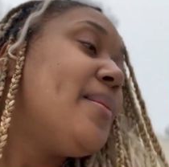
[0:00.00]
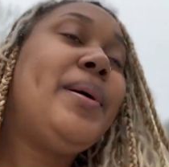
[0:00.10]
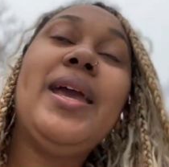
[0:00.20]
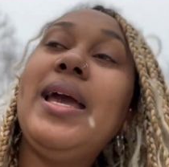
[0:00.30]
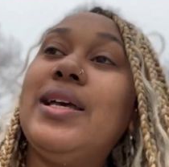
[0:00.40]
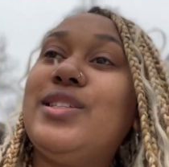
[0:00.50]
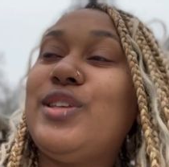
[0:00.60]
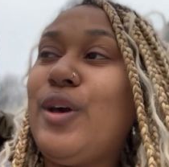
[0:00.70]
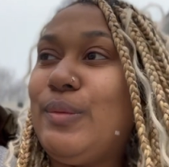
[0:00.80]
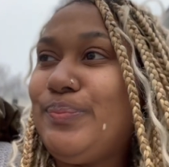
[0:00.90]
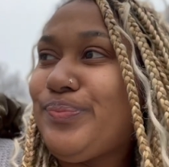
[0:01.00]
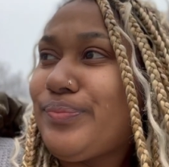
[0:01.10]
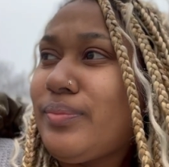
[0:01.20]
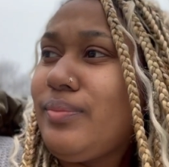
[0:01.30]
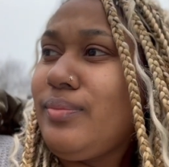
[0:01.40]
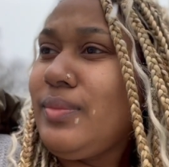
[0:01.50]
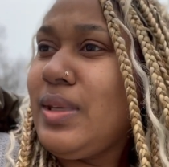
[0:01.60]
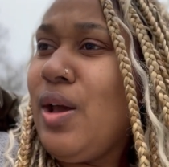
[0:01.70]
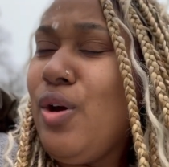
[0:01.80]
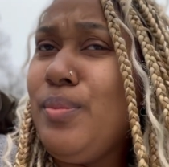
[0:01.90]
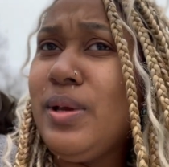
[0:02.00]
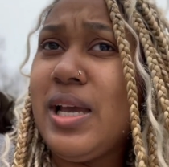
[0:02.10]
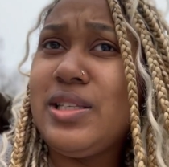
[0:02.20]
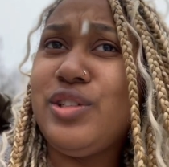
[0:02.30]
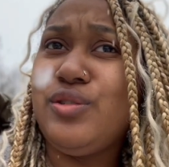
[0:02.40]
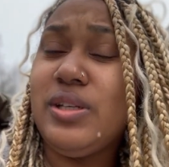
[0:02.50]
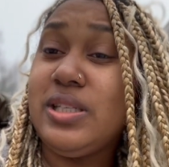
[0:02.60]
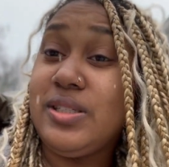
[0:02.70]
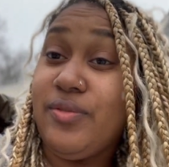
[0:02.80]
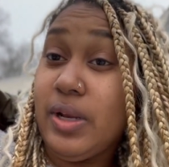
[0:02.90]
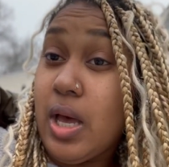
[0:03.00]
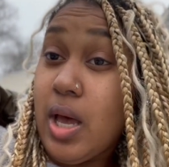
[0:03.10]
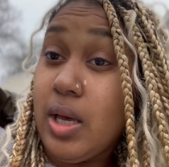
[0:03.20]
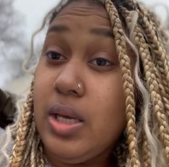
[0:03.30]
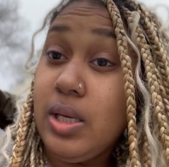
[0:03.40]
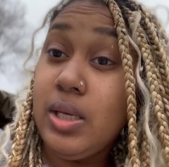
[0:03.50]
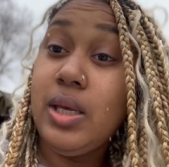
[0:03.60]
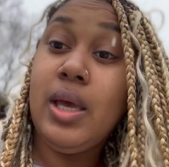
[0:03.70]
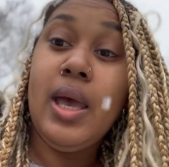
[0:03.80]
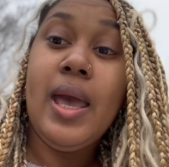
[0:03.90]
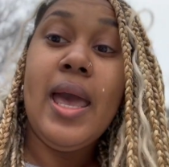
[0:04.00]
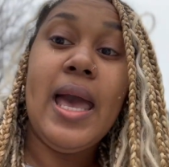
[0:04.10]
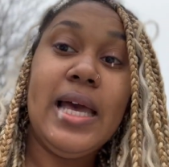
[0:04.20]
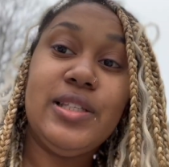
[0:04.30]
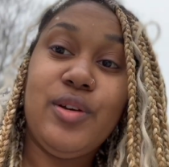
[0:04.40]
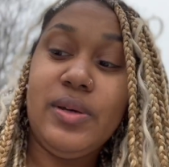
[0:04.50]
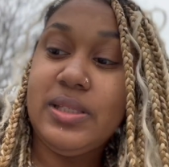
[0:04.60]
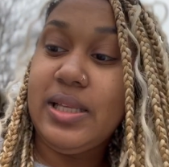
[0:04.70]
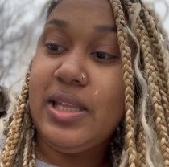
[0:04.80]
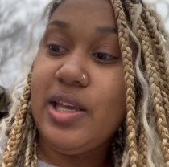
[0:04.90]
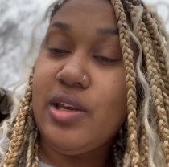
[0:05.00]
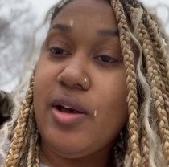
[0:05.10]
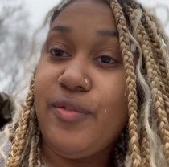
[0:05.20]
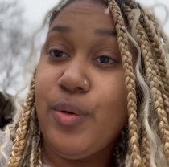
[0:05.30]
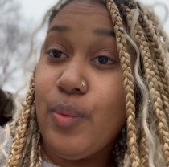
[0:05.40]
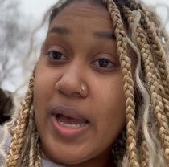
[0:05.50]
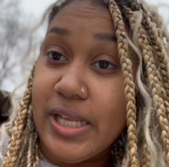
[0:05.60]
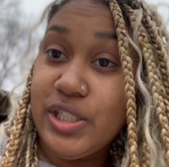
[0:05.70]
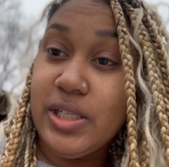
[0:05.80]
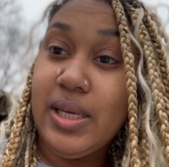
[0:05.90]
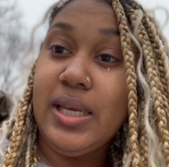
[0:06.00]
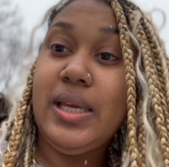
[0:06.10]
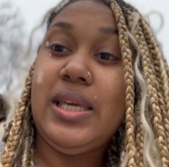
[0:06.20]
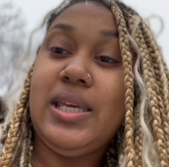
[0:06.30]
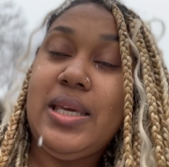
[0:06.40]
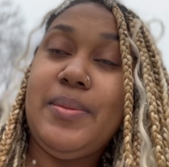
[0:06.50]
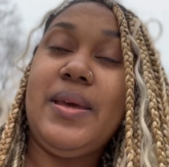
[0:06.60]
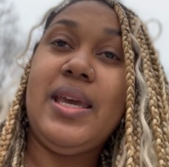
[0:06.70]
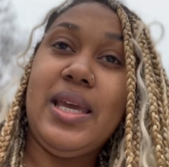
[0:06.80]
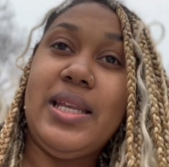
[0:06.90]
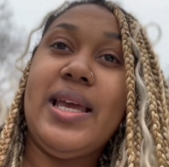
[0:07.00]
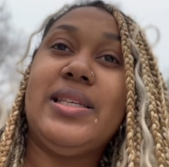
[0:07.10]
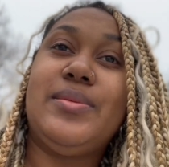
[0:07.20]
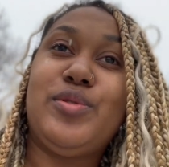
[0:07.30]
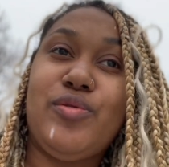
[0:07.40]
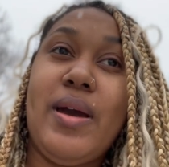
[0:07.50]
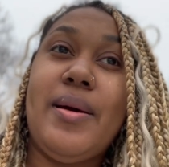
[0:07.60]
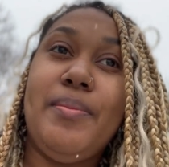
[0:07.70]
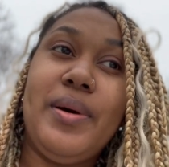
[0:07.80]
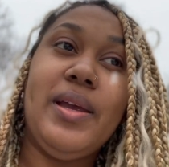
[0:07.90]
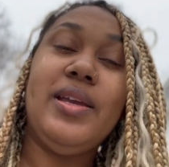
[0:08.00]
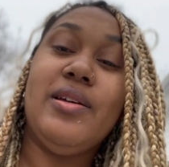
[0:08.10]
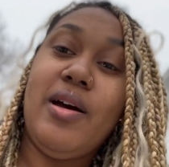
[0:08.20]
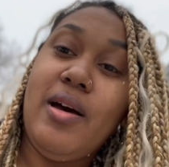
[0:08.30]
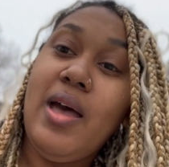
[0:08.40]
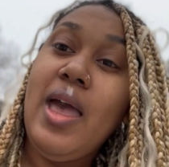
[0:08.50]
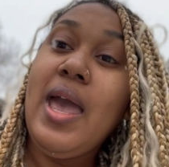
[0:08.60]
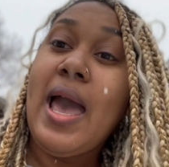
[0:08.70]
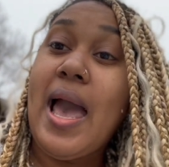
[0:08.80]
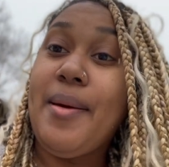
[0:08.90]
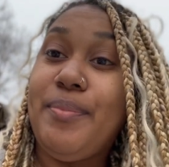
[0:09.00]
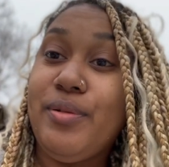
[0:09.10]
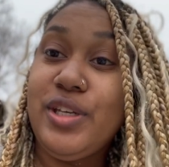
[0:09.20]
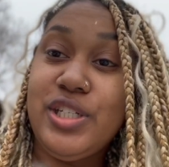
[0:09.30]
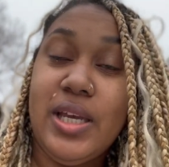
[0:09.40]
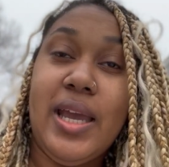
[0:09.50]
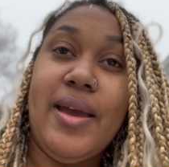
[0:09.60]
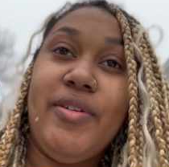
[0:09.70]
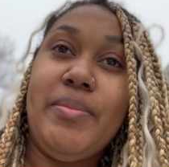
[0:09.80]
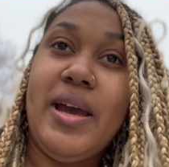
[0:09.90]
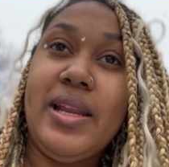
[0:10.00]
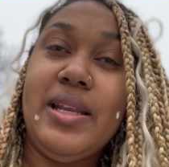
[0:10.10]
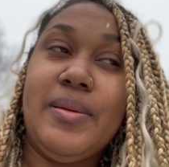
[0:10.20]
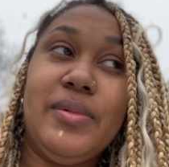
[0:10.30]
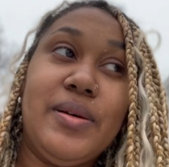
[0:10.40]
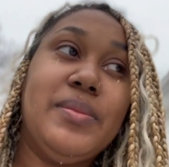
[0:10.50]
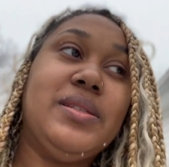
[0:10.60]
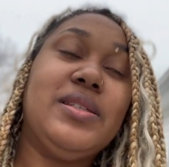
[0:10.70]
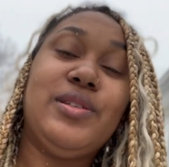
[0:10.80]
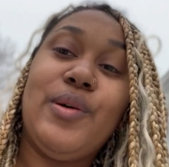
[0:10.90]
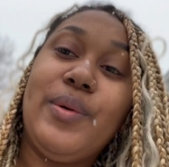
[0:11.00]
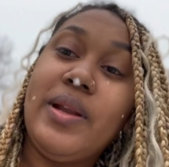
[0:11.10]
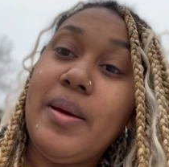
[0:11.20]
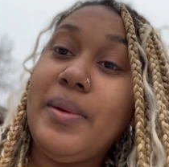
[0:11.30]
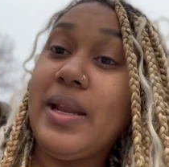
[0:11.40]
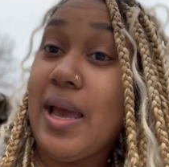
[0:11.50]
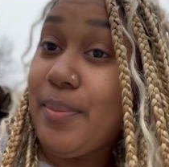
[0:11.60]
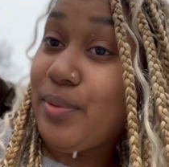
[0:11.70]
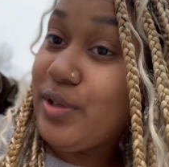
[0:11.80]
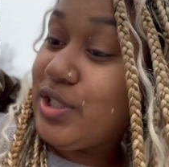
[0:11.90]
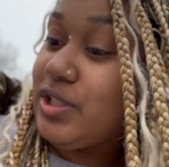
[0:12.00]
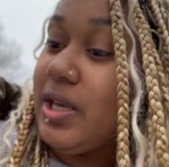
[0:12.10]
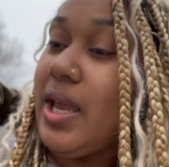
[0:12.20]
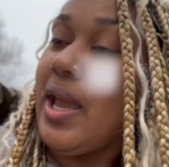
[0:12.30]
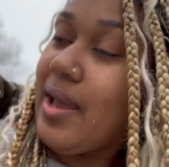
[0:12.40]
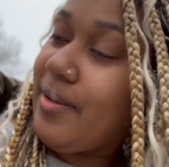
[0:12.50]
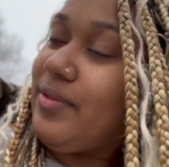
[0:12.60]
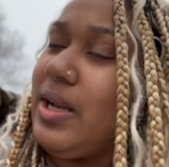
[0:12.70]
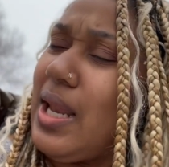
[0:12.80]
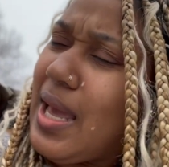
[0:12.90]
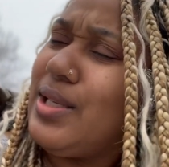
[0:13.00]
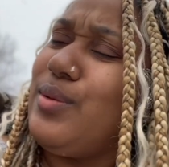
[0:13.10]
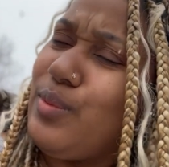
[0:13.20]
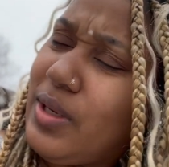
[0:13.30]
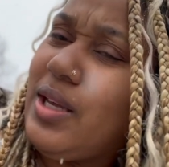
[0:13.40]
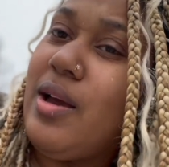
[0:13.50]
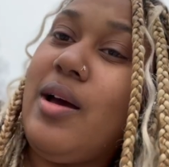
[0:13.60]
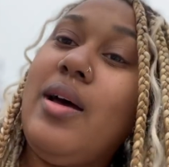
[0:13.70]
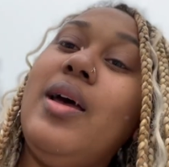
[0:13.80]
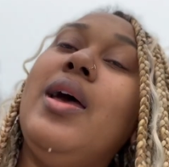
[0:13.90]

But yeah, so I hope you guys enjoyed this vlog. As always, I thank y'all for watching. Keep hitting that subscribe button, y'all. I appreciate everybody. The numbers is going up, and I appreciate every last one of y'all.